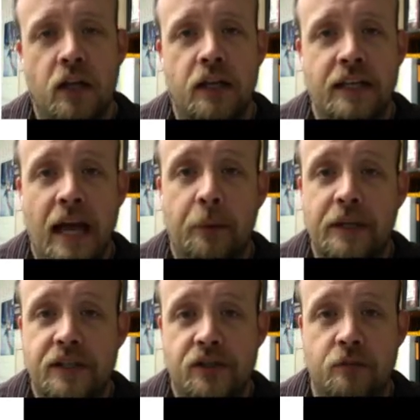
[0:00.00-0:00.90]
Now we
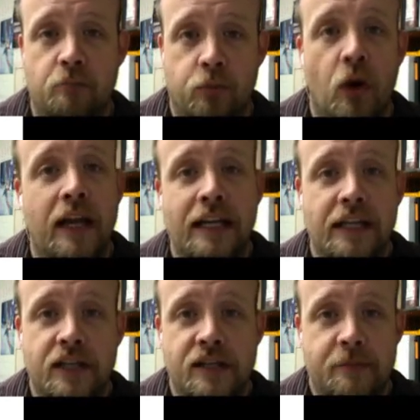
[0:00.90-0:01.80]
need to break it
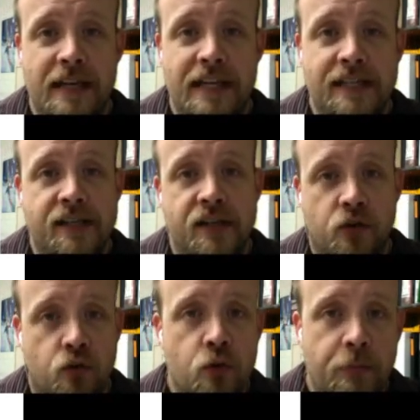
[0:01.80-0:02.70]
into pieces and
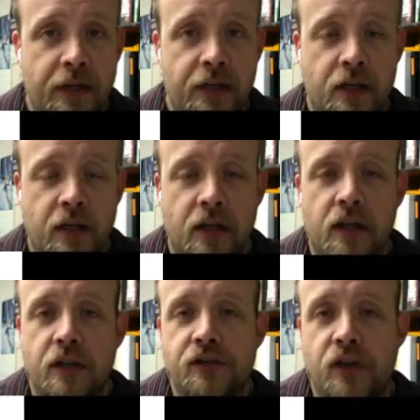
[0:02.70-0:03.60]
group it.
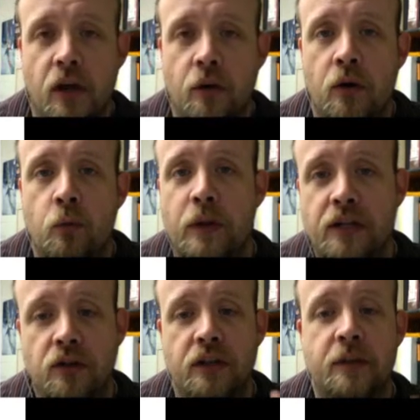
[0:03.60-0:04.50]
So we can
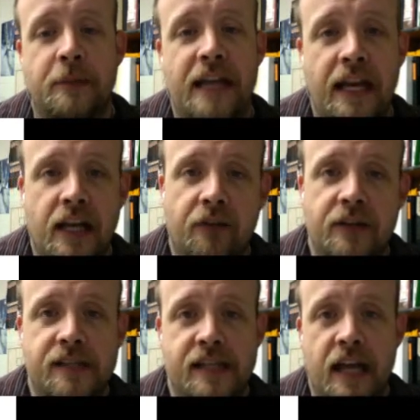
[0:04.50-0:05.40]
look at the beginning of it
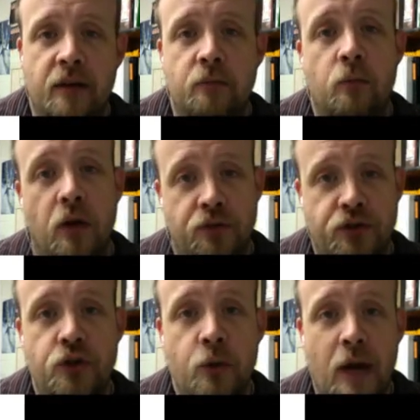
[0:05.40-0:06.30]
and say, well,
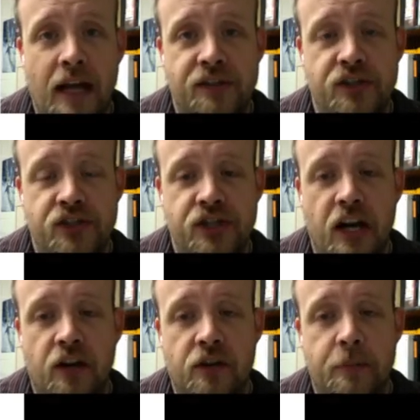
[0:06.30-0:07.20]
2x is
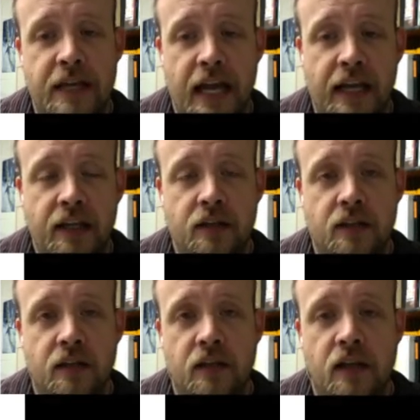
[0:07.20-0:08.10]
shared at the beginning.
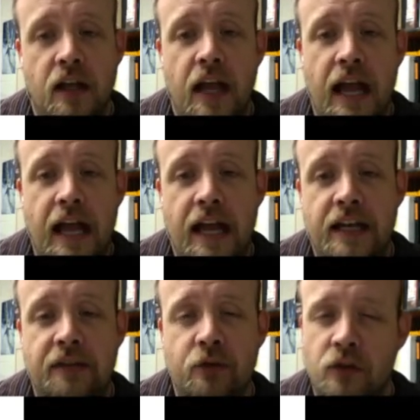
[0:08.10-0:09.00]
And
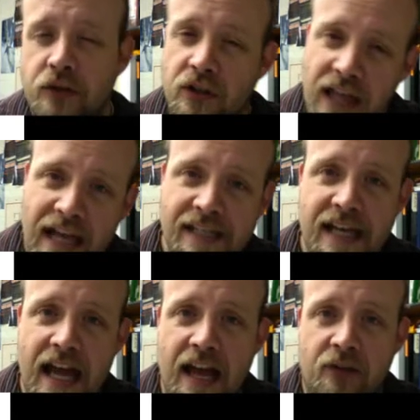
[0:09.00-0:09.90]
if you look at the last
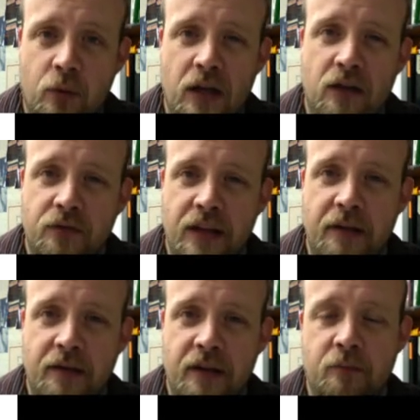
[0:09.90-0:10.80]
half, well,
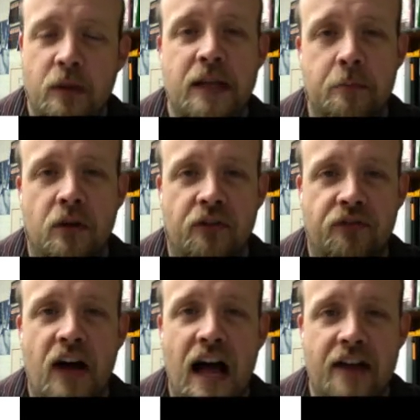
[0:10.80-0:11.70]
we can pull a
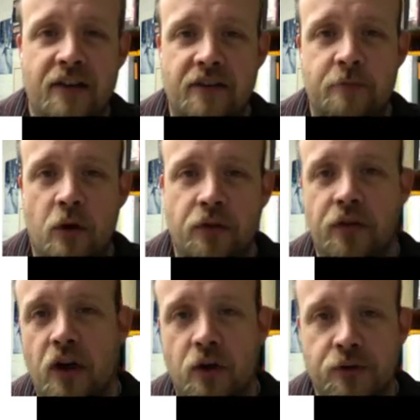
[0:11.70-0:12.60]
5 out of both of
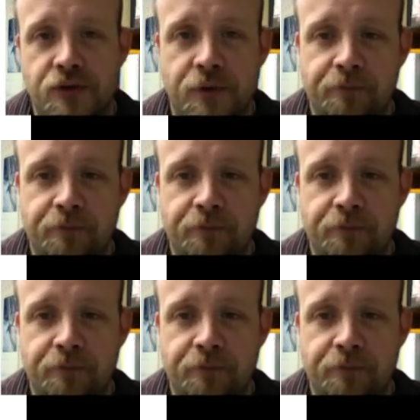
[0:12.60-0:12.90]
those.